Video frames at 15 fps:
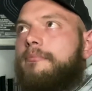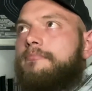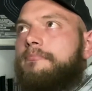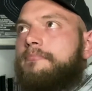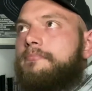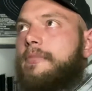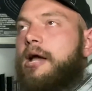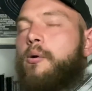
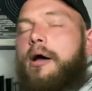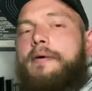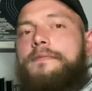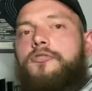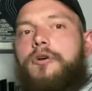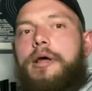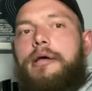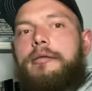Now, I've
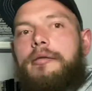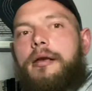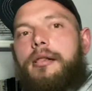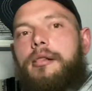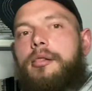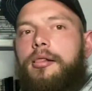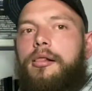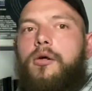trained a
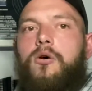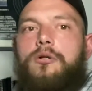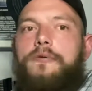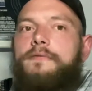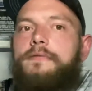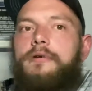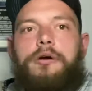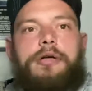lot of
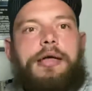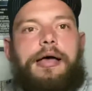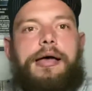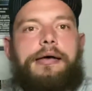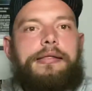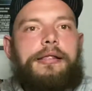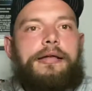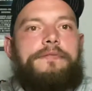very
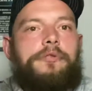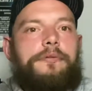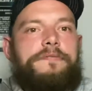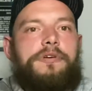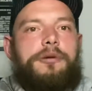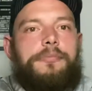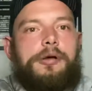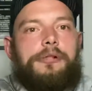high-level
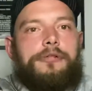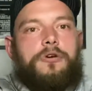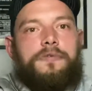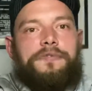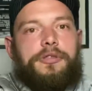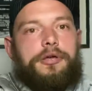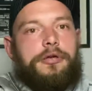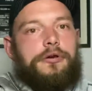females over
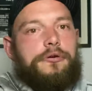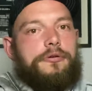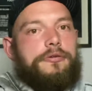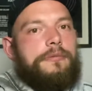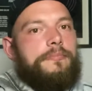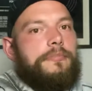the years.